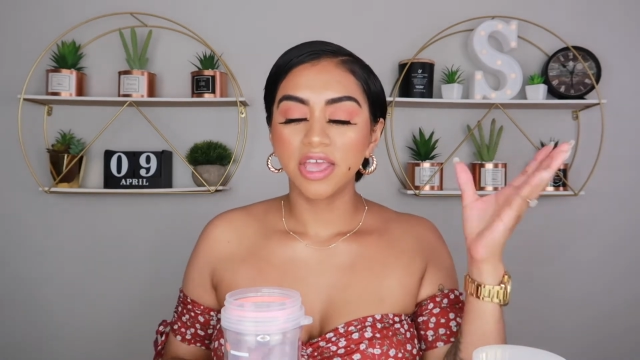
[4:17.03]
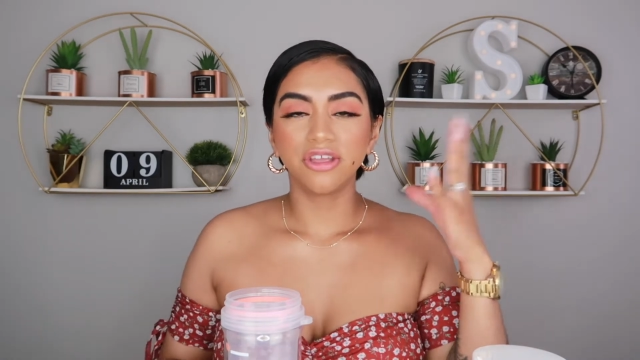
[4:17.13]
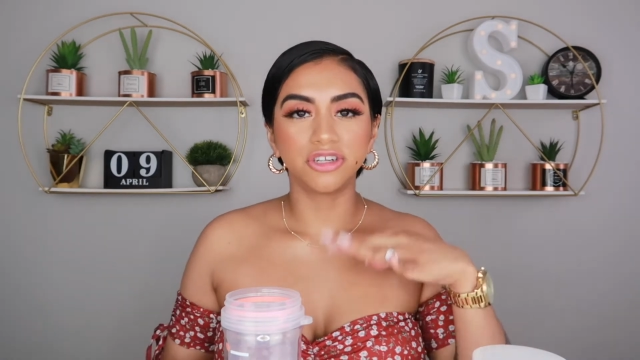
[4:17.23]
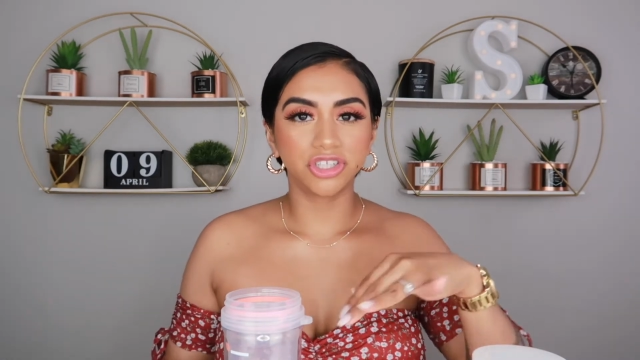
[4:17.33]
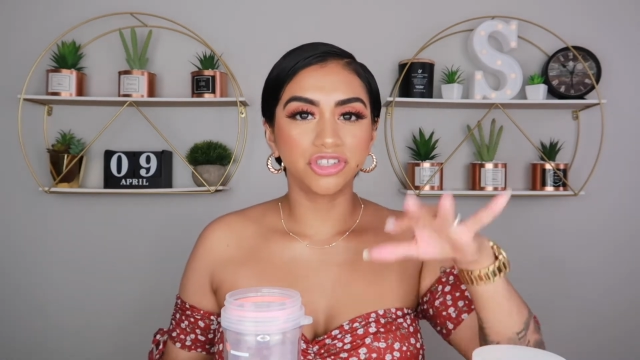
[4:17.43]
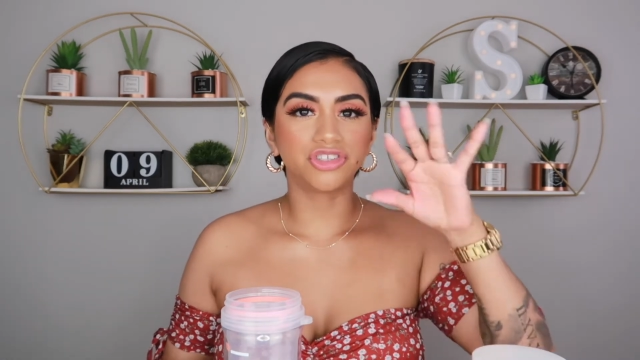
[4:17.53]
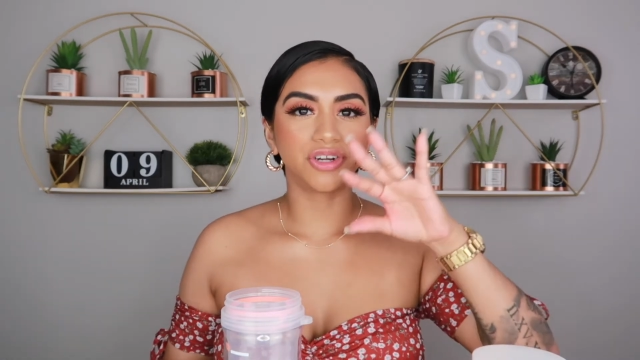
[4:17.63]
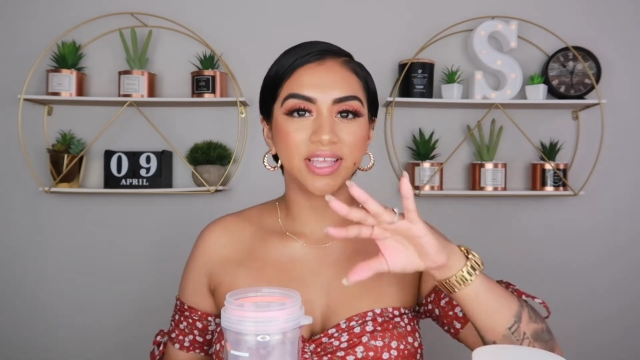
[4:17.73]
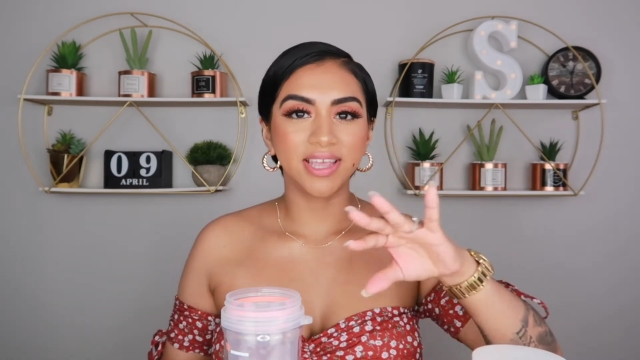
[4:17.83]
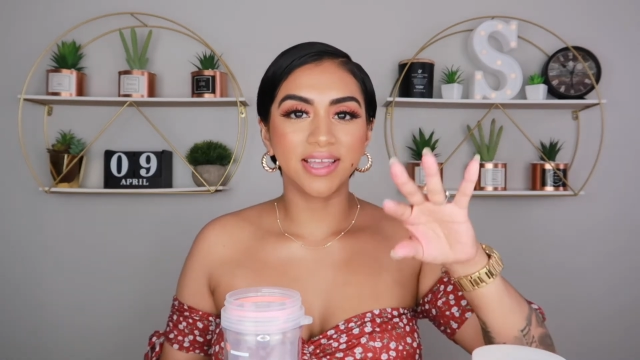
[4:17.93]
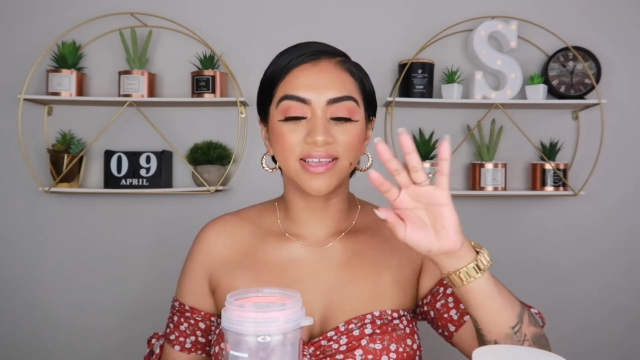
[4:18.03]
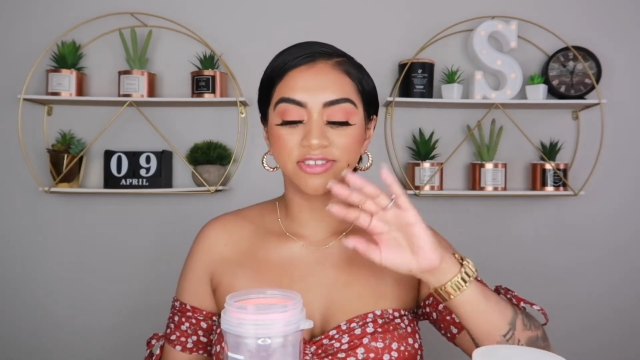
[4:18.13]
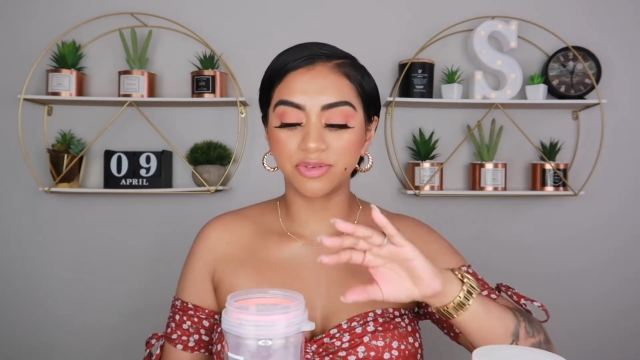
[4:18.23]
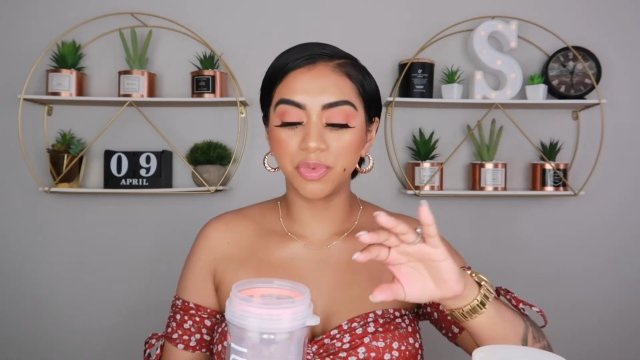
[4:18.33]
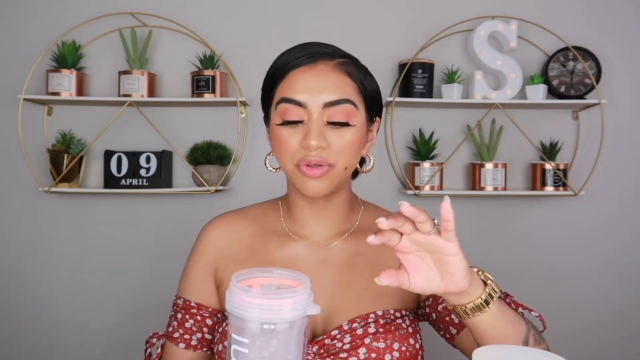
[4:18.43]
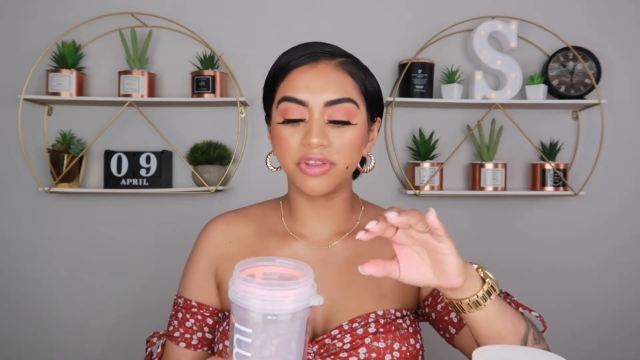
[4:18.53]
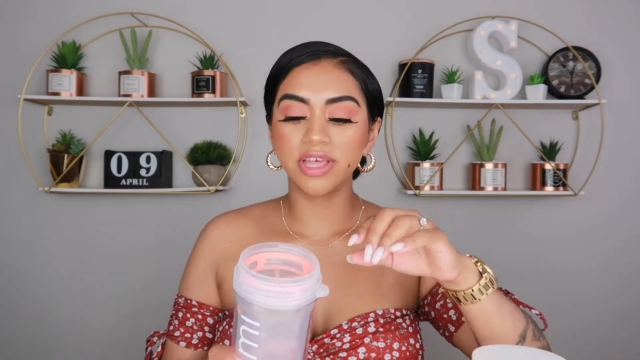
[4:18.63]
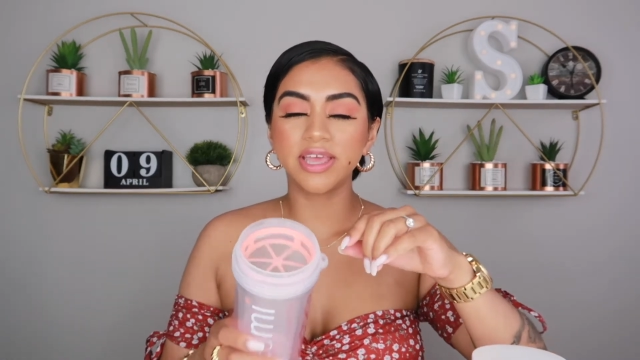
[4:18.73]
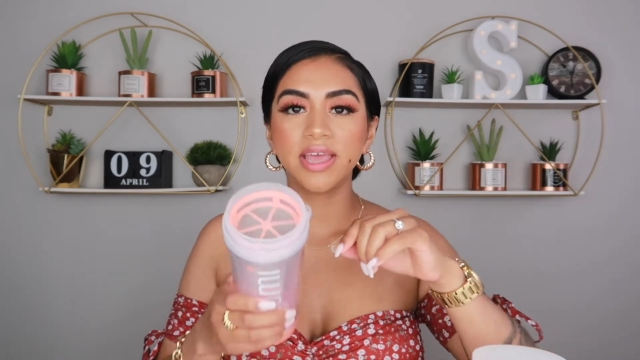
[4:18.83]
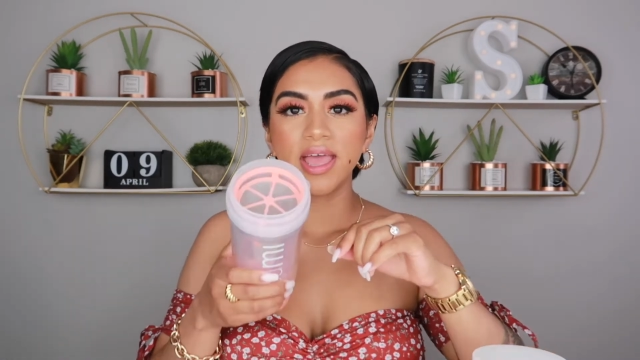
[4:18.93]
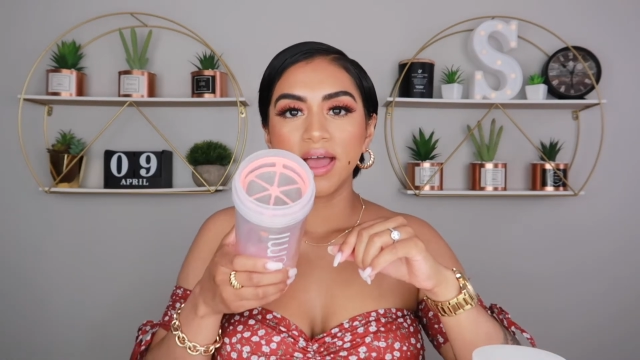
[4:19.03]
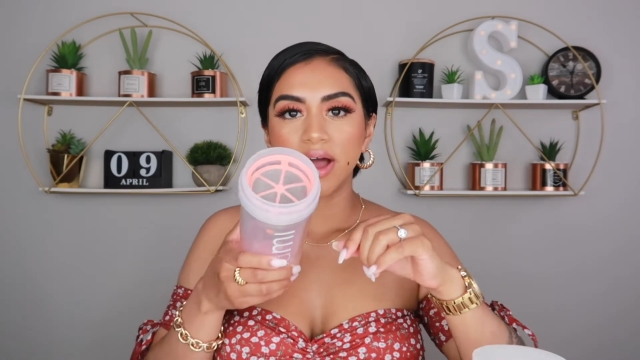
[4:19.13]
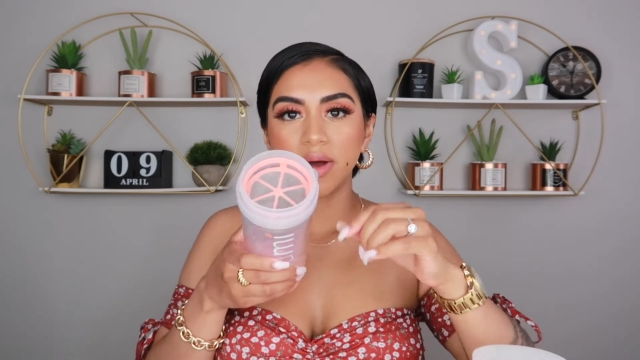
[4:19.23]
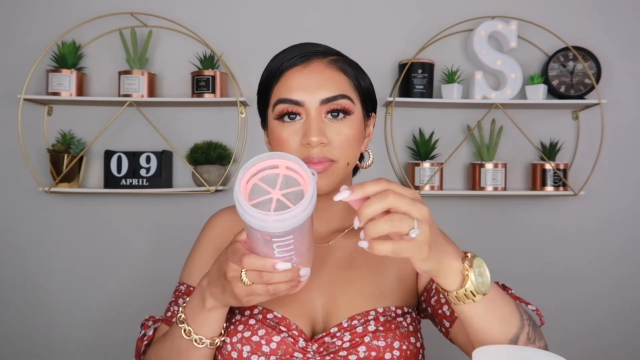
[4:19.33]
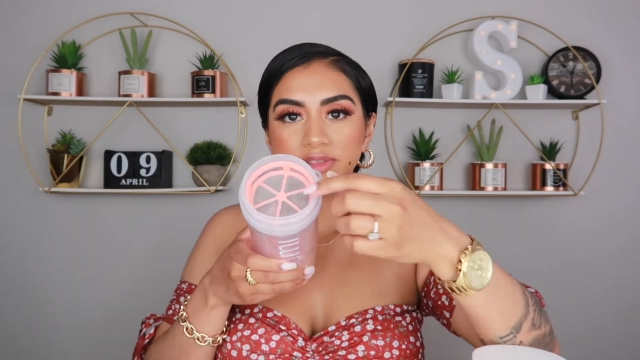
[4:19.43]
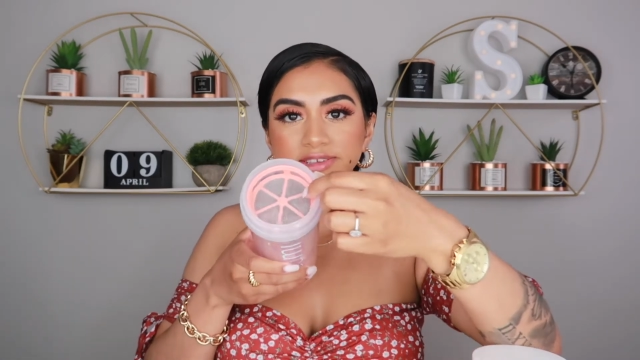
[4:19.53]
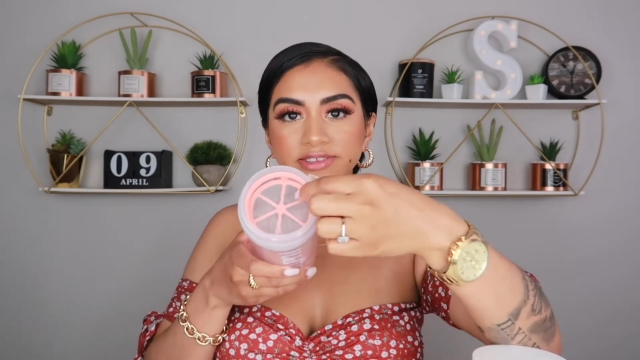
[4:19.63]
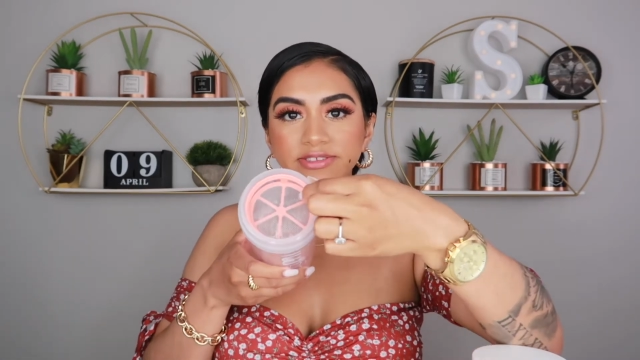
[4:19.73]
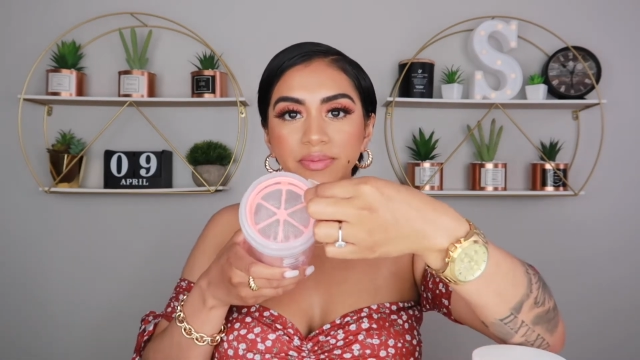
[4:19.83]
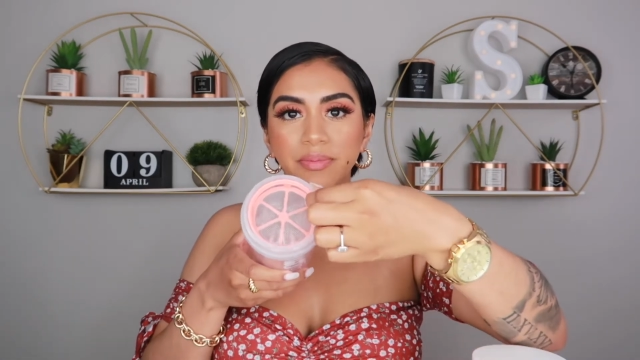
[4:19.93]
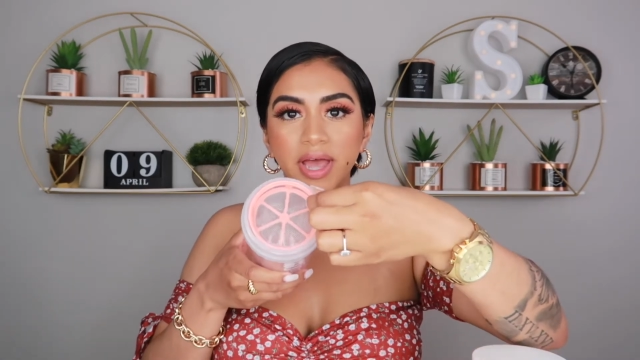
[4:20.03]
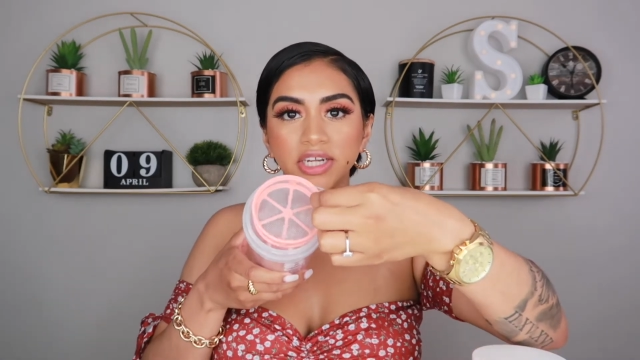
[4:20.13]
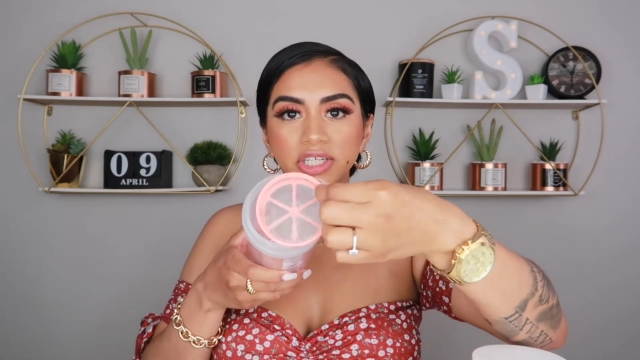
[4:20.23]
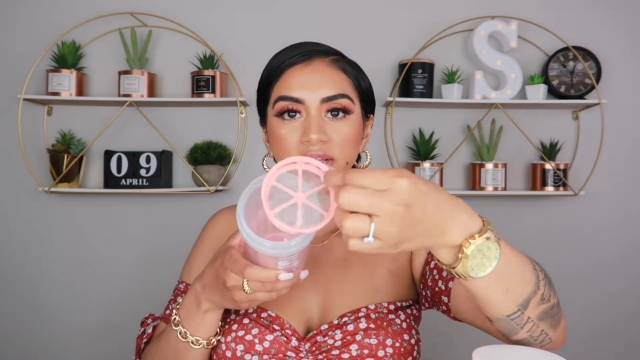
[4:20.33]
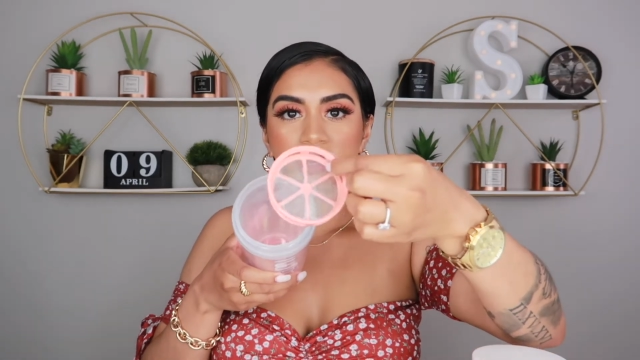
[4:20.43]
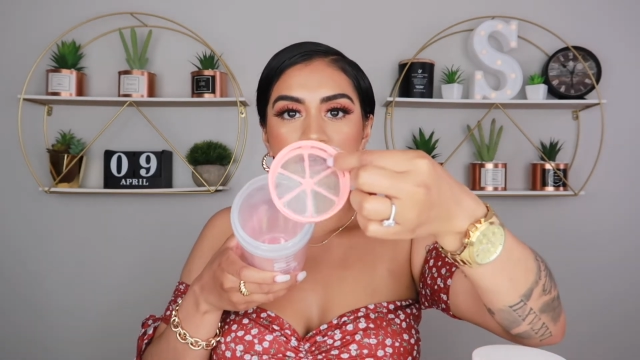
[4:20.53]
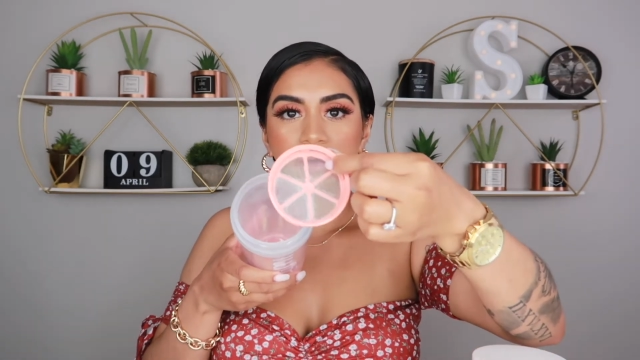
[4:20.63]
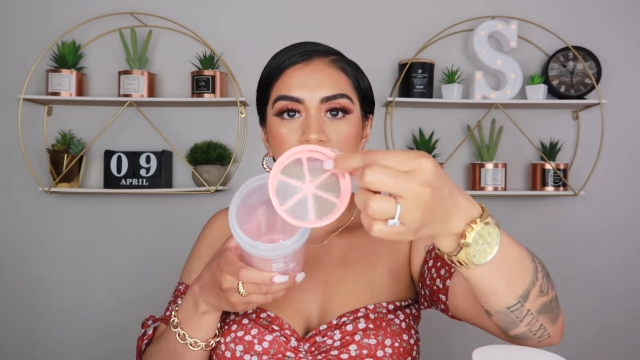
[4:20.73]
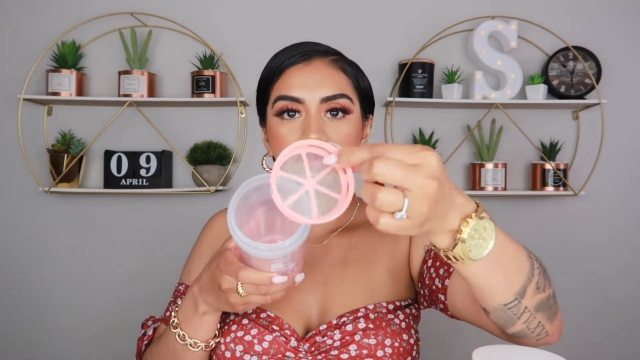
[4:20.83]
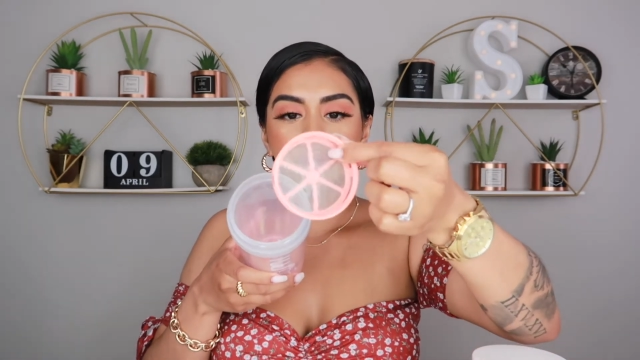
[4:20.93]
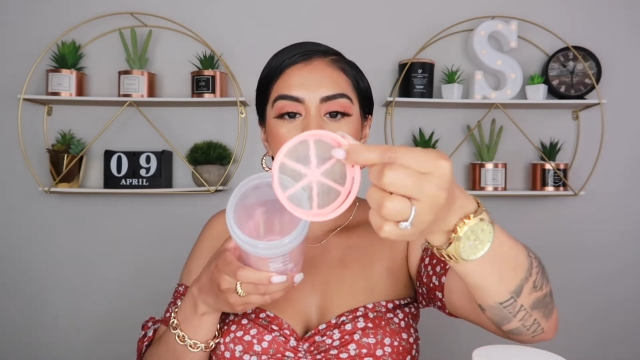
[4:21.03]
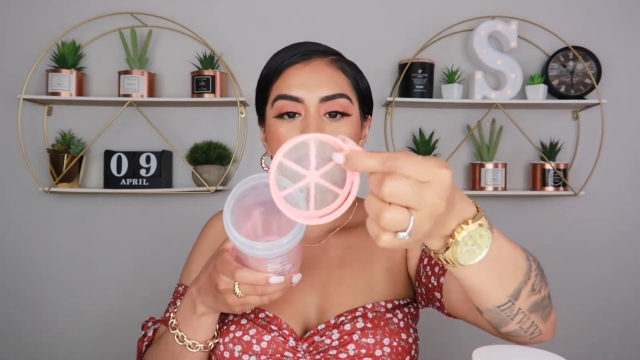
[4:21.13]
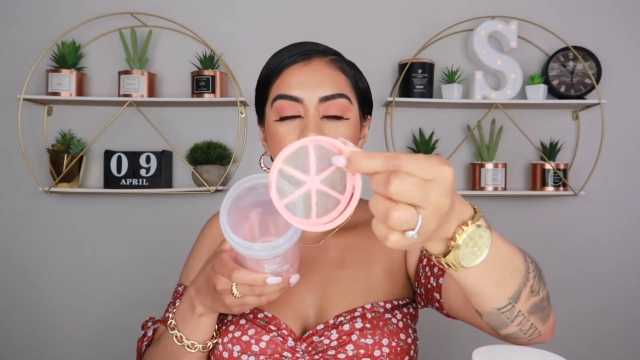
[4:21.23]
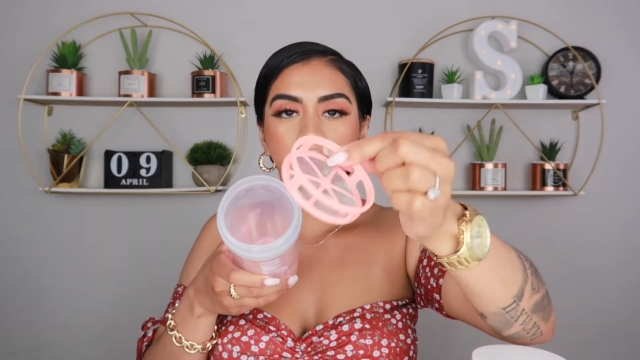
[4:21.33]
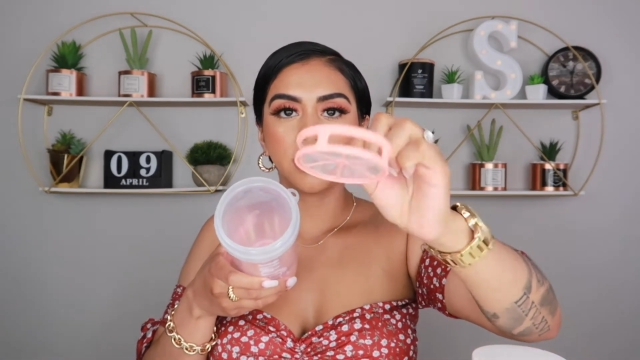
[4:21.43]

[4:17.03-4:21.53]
you're just drinking it smoothly um, this is the mesh that it comes with